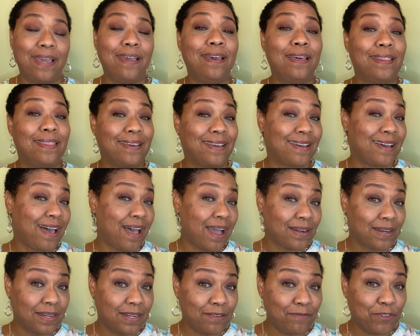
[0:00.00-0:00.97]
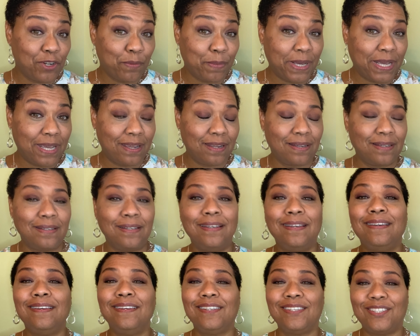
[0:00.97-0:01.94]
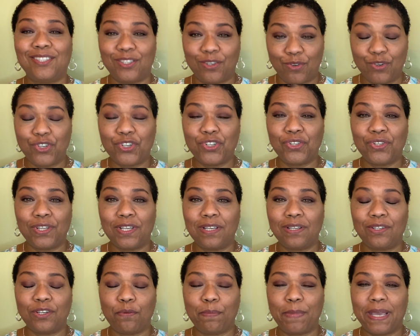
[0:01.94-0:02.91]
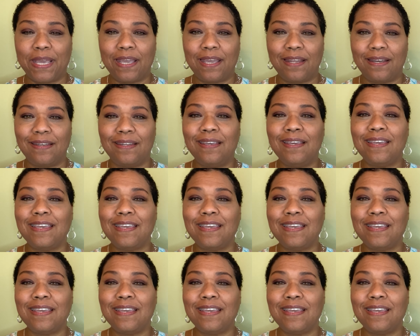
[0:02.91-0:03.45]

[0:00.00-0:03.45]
the cognitive domain, social domain,